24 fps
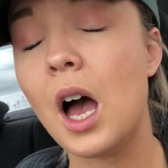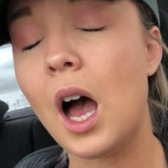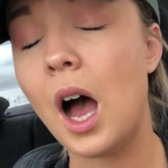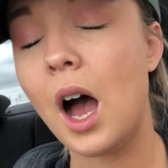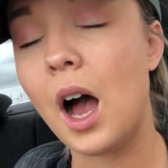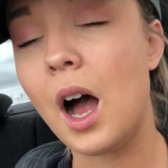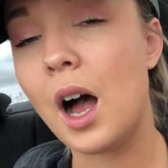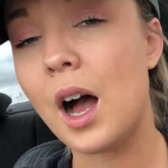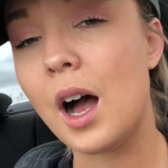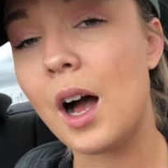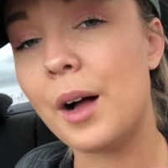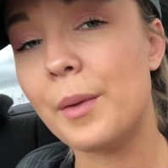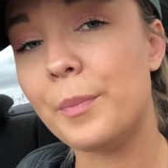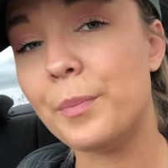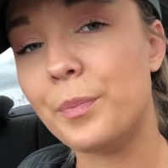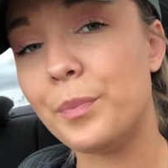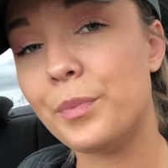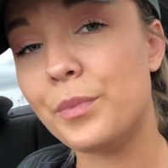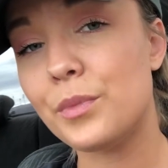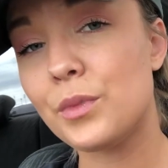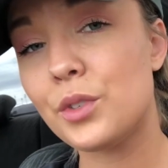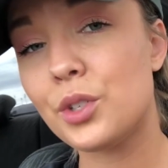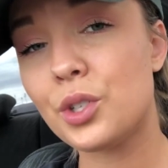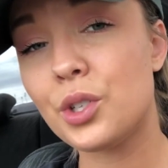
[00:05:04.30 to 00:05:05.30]

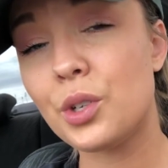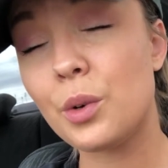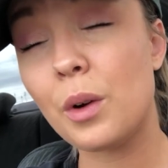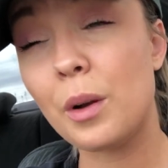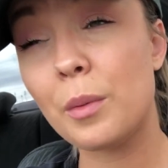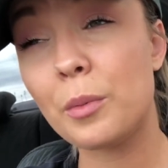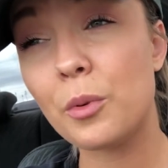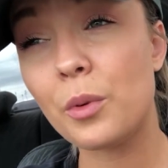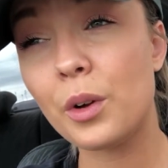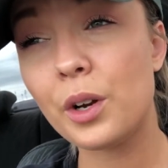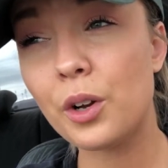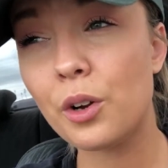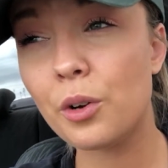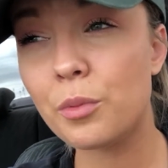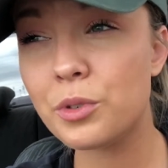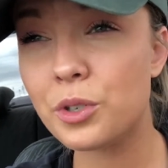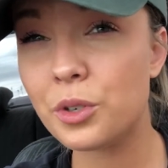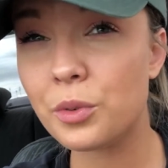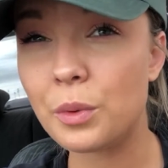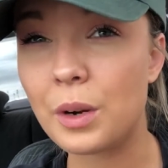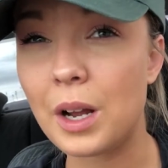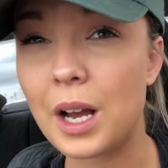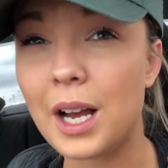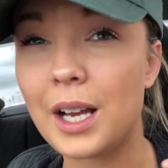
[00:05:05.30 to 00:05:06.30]
So I'm going home
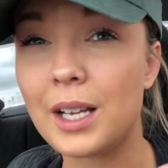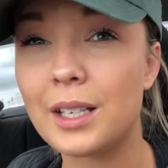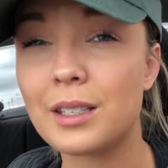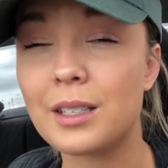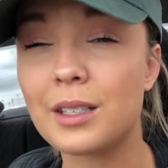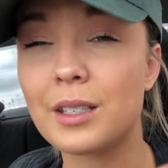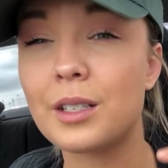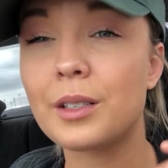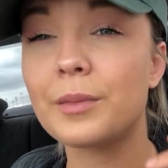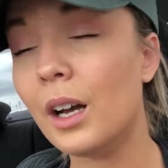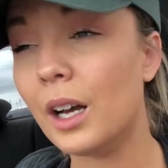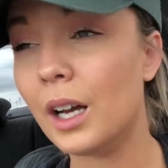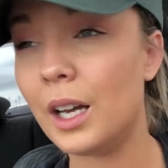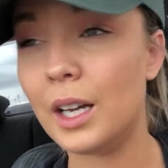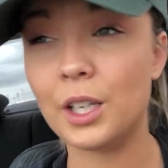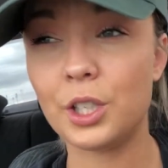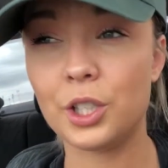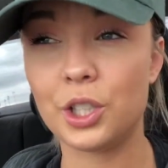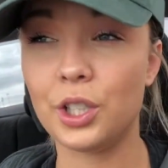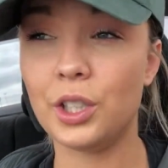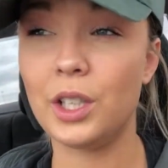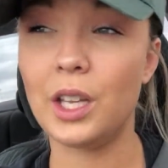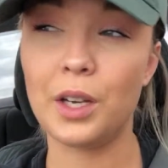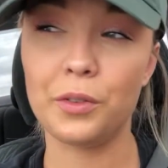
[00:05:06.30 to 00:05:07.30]
to rest. I
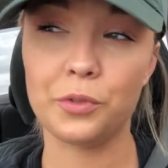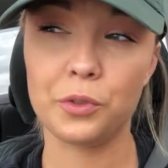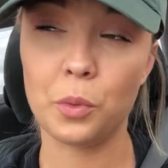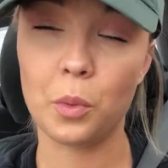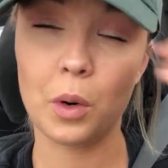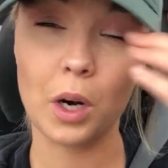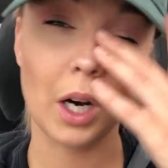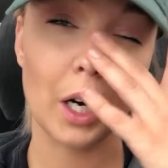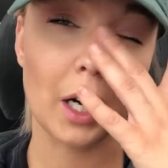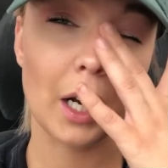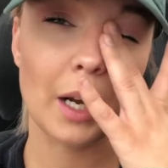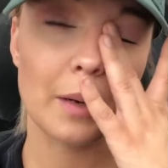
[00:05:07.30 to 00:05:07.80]
actually left work.